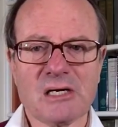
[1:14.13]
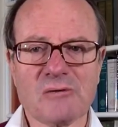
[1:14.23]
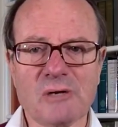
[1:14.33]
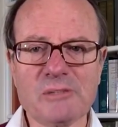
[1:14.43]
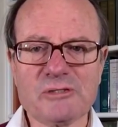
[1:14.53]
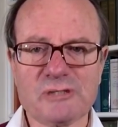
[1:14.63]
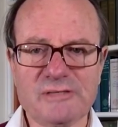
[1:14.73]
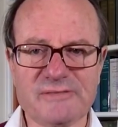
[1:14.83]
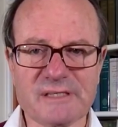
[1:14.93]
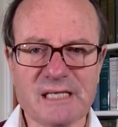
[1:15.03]
Robert
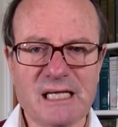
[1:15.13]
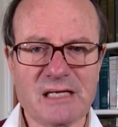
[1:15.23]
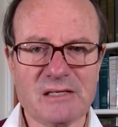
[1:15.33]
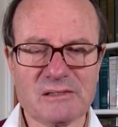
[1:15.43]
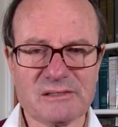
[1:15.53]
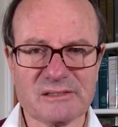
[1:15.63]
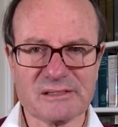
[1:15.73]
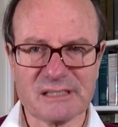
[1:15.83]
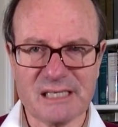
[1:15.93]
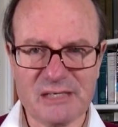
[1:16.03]
Triffin held that
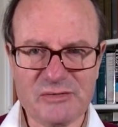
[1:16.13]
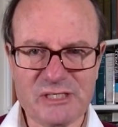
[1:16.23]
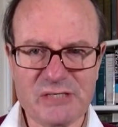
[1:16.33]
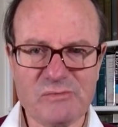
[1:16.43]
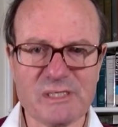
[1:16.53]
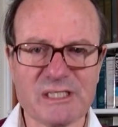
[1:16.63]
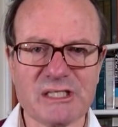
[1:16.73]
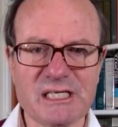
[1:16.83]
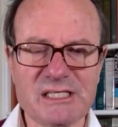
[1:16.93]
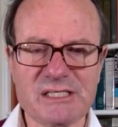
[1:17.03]
the country which
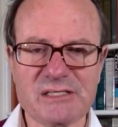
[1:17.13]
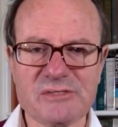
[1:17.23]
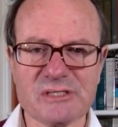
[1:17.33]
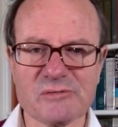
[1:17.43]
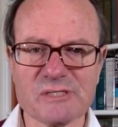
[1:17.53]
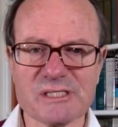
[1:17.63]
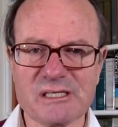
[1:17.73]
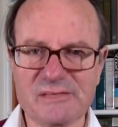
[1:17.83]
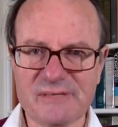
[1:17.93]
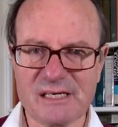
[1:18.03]
issues a
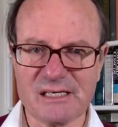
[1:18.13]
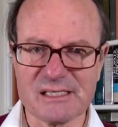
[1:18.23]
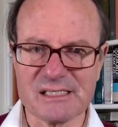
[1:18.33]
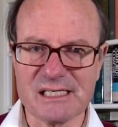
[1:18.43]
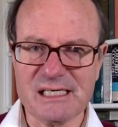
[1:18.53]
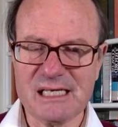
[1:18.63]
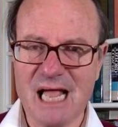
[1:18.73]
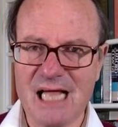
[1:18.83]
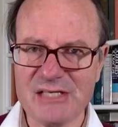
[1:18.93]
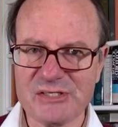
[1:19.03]
reserve currency
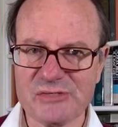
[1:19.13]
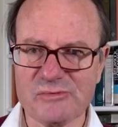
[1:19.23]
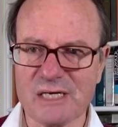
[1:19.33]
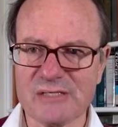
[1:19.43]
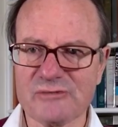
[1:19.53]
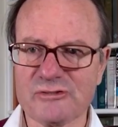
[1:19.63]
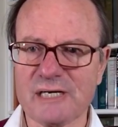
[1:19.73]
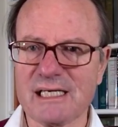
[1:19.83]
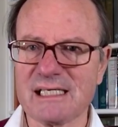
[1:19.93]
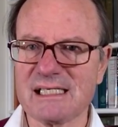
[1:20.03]
has to run
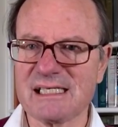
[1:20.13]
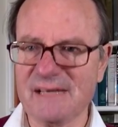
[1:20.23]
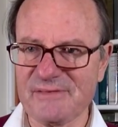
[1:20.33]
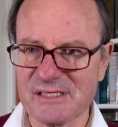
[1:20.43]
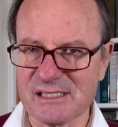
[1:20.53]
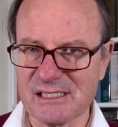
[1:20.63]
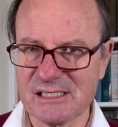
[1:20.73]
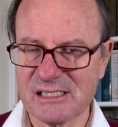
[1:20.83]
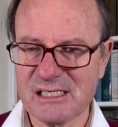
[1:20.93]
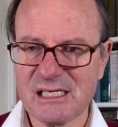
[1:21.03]
trade
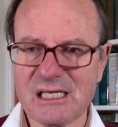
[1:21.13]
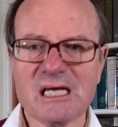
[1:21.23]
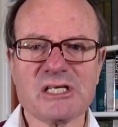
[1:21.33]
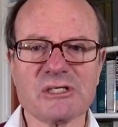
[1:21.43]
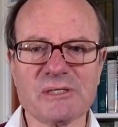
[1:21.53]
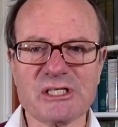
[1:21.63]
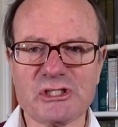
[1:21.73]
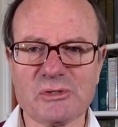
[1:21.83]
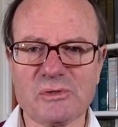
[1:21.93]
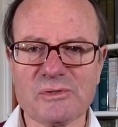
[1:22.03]
deficits to
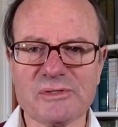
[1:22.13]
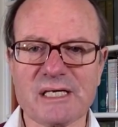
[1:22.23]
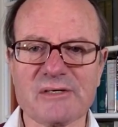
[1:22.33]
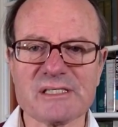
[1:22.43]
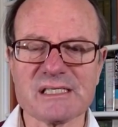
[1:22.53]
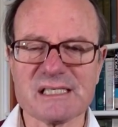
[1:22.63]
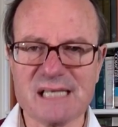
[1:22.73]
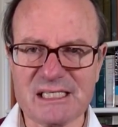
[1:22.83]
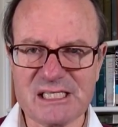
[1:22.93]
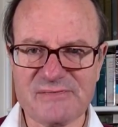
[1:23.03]
ensure there is a
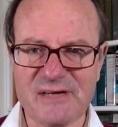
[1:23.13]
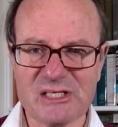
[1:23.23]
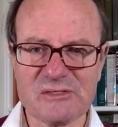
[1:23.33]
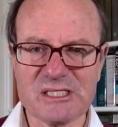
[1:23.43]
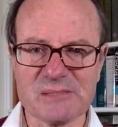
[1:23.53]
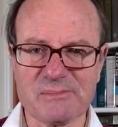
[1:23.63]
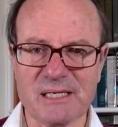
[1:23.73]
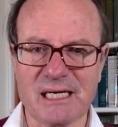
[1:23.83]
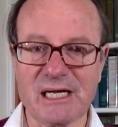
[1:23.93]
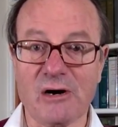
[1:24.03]
satisfactory
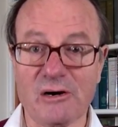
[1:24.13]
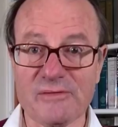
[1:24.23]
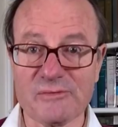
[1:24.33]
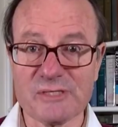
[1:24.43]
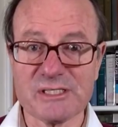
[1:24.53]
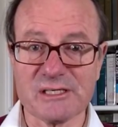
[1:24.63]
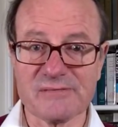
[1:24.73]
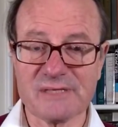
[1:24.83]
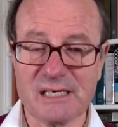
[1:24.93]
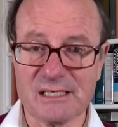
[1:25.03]
supply of the
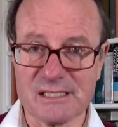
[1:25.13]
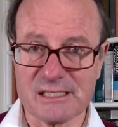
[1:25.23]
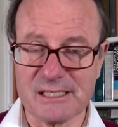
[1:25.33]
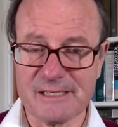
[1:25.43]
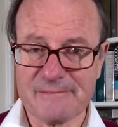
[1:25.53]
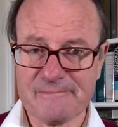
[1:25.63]
reserve currency.